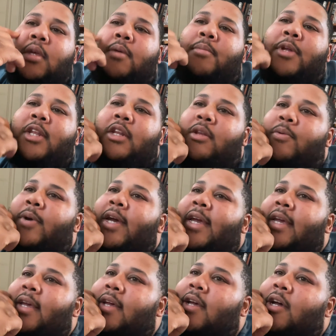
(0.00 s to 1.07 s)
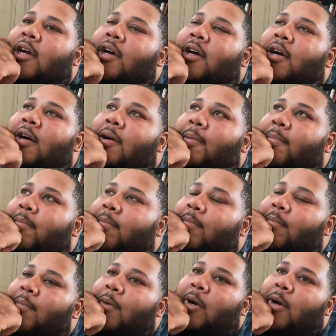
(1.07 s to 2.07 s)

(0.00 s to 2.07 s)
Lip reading: But anyway, on